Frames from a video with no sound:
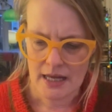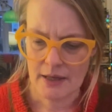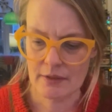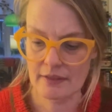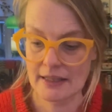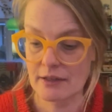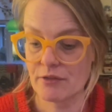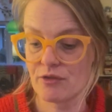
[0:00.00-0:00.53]

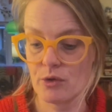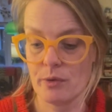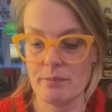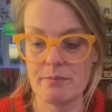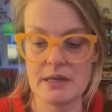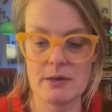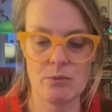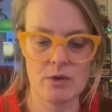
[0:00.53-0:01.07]
like for
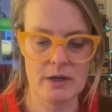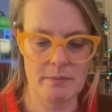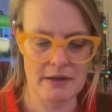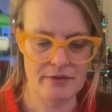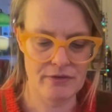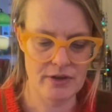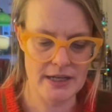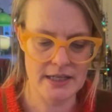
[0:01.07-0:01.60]
me and one of my
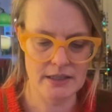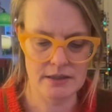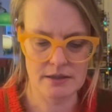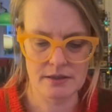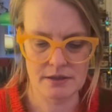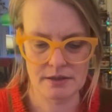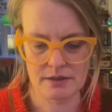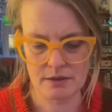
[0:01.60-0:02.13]

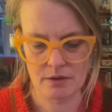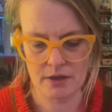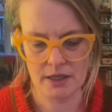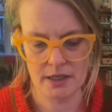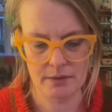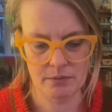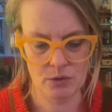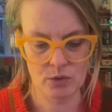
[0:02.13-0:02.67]
friends, the
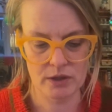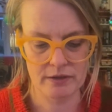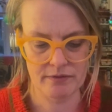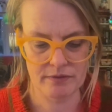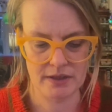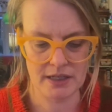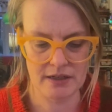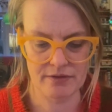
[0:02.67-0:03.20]
only
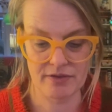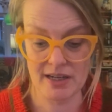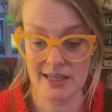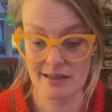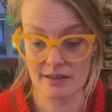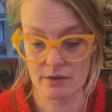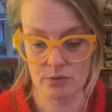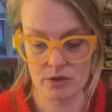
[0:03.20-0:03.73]
kind of
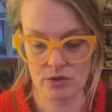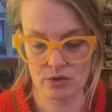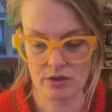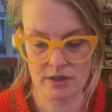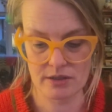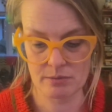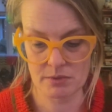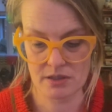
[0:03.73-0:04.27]
friend that we do
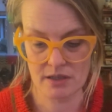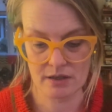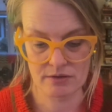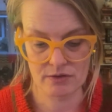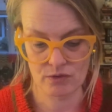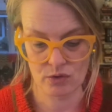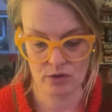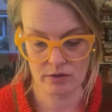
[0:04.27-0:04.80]
Christmas gifts
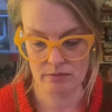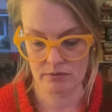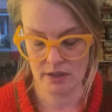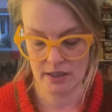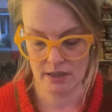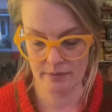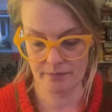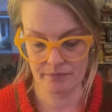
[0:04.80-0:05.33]
for,
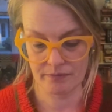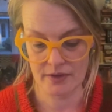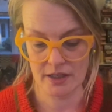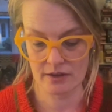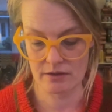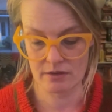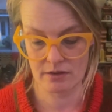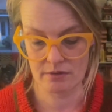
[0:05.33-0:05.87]
I
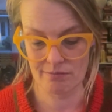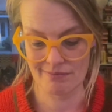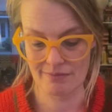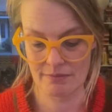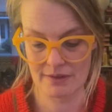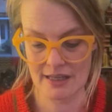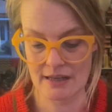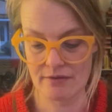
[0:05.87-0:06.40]

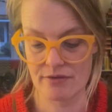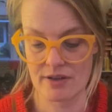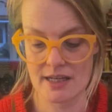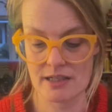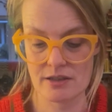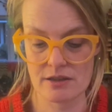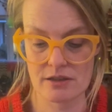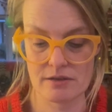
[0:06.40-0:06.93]
get
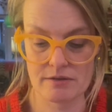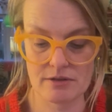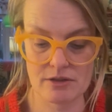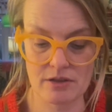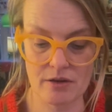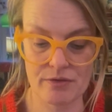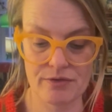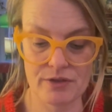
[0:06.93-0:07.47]
friends
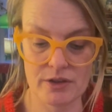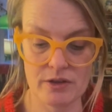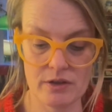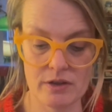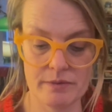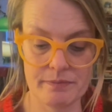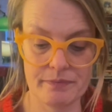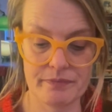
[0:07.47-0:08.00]
stuff for
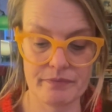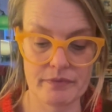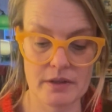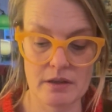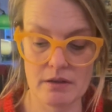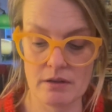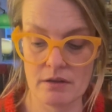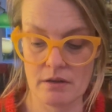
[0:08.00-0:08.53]
their
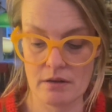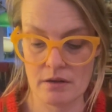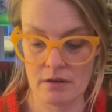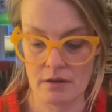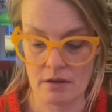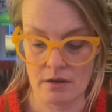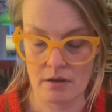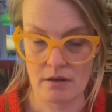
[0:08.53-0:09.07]

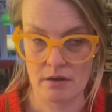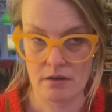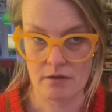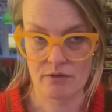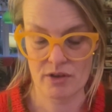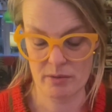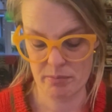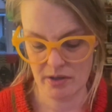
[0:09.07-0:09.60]

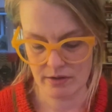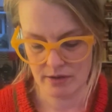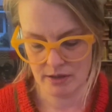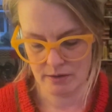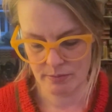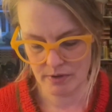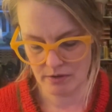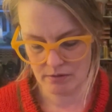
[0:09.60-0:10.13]
birthdays,
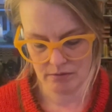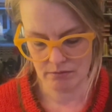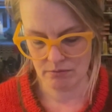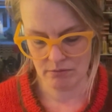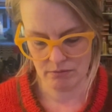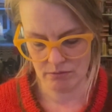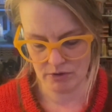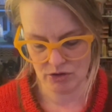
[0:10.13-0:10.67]
but
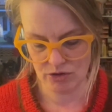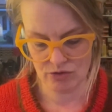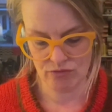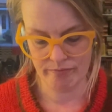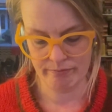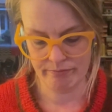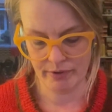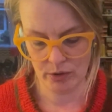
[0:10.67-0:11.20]
we just
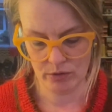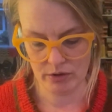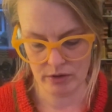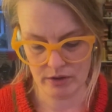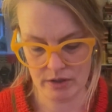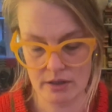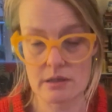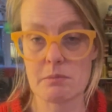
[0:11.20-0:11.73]
bow out at
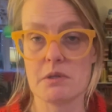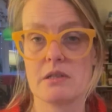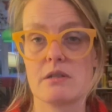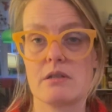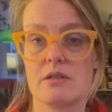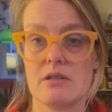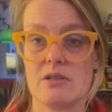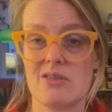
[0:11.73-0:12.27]
Christmas
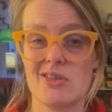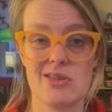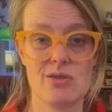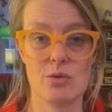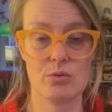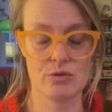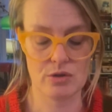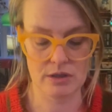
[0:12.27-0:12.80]
because it's just
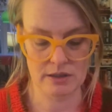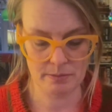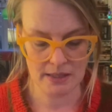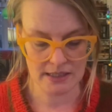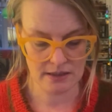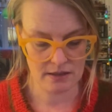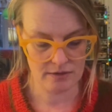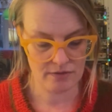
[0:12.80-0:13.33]
all too
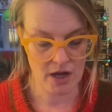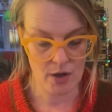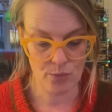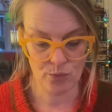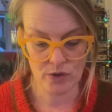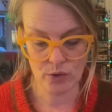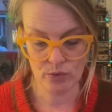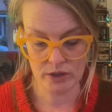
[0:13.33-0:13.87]
expensive, and
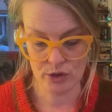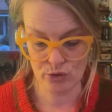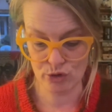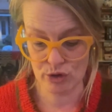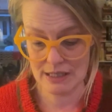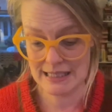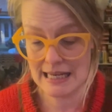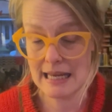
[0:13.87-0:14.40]
we only do a
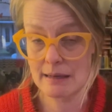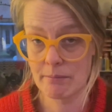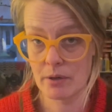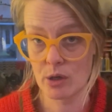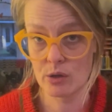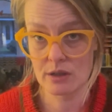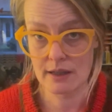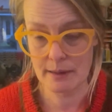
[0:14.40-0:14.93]

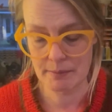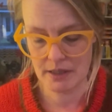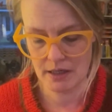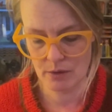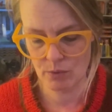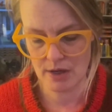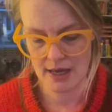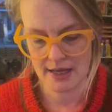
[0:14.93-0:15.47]
£10 limit,
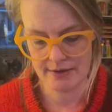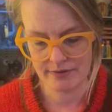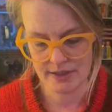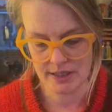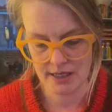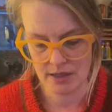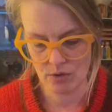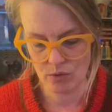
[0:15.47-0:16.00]
and we have to
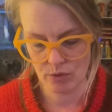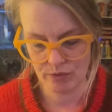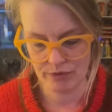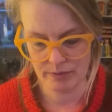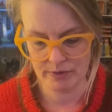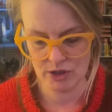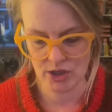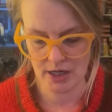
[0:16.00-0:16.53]
get it all
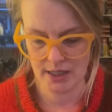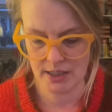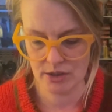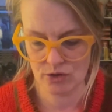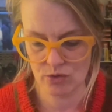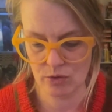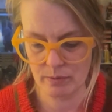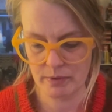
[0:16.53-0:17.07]
from the charity
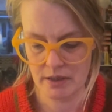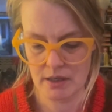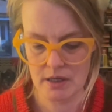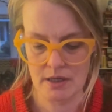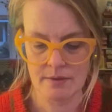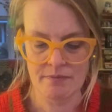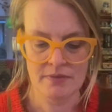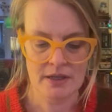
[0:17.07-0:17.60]
shop.
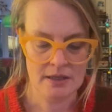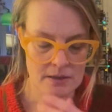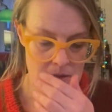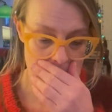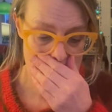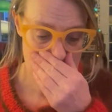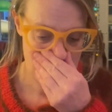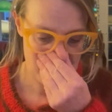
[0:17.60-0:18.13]
So
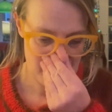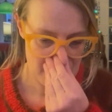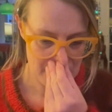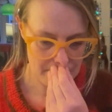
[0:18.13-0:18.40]
that's what